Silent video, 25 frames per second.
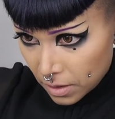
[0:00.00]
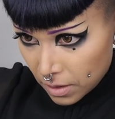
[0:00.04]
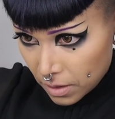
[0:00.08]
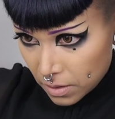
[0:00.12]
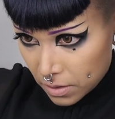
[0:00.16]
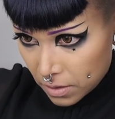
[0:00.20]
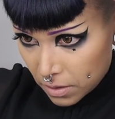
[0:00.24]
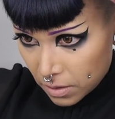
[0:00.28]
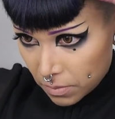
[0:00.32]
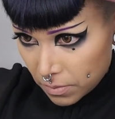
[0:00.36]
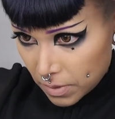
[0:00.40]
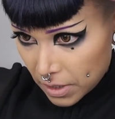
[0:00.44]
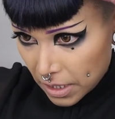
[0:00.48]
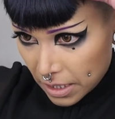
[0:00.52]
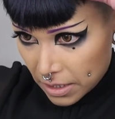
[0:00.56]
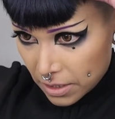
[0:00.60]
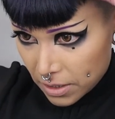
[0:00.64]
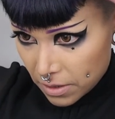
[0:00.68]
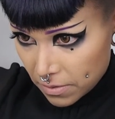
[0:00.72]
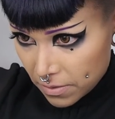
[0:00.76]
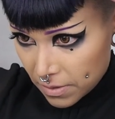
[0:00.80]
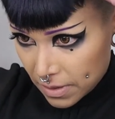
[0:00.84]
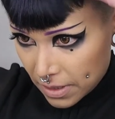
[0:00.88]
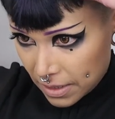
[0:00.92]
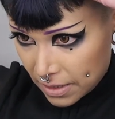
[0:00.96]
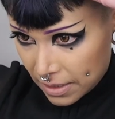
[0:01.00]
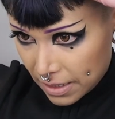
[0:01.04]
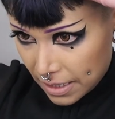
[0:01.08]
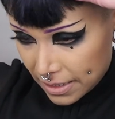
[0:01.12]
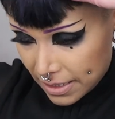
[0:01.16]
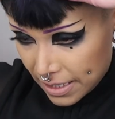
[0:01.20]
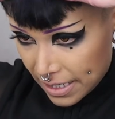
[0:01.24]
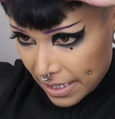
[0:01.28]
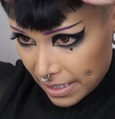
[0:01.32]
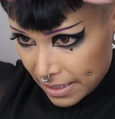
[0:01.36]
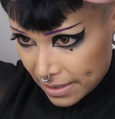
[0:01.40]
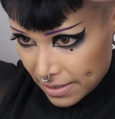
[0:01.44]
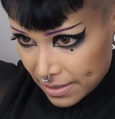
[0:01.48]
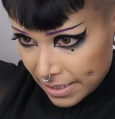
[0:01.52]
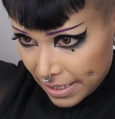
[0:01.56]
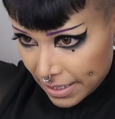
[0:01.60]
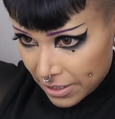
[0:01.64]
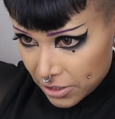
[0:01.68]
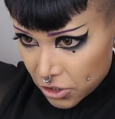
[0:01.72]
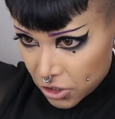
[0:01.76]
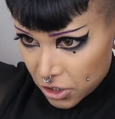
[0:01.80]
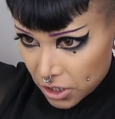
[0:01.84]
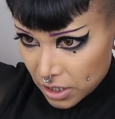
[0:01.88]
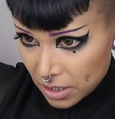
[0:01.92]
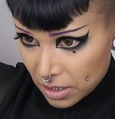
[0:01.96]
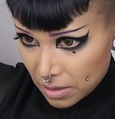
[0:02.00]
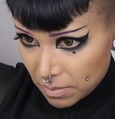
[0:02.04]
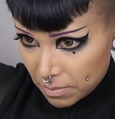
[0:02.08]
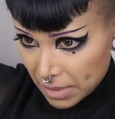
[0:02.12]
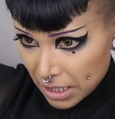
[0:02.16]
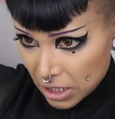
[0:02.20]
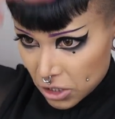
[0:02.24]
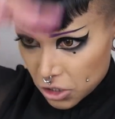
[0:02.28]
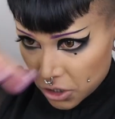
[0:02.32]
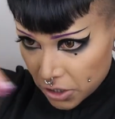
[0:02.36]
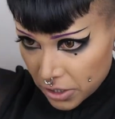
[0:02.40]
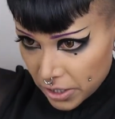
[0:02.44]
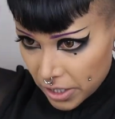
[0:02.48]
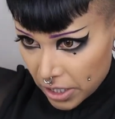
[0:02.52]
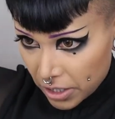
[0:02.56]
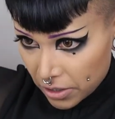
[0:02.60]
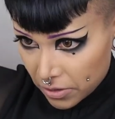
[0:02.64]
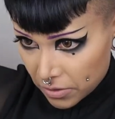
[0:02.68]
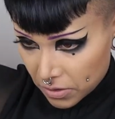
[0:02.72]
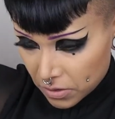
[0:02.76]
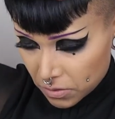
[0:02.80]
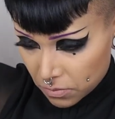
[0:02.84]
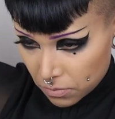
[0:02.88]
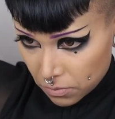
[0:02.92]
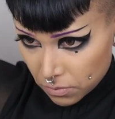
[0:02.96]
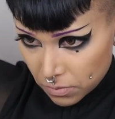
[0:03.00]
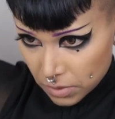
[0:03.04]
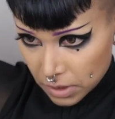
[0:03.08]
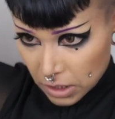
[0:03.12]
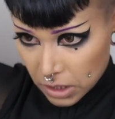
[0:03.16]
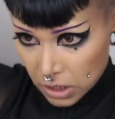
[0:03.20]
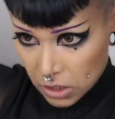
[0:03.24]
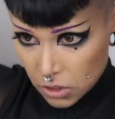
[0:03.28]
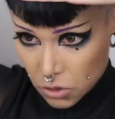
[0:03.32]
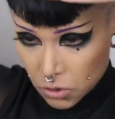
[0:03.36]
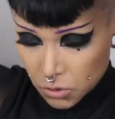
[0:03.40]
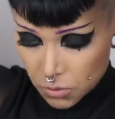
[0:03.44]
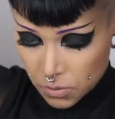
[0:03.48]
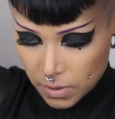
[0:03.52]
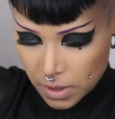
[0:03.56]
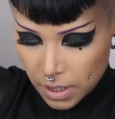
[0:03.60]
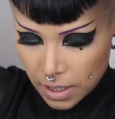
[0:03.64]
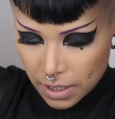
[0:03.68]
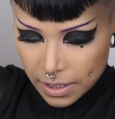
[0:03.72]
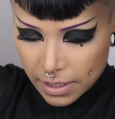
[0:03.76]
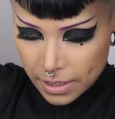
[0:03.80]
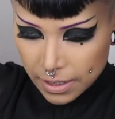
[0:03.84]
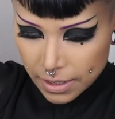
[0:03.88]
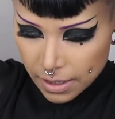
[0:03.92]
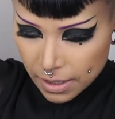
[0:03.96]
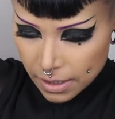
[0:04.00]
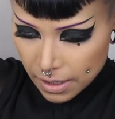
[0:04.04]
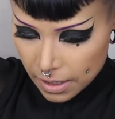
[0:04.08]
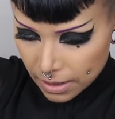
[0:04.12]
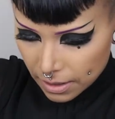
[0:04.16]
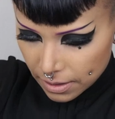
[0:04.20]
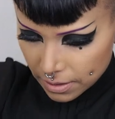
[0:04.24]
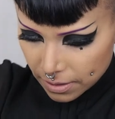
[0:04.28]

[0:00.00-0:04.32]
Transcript: So what I do is I take a section and make sure your hair is really dry.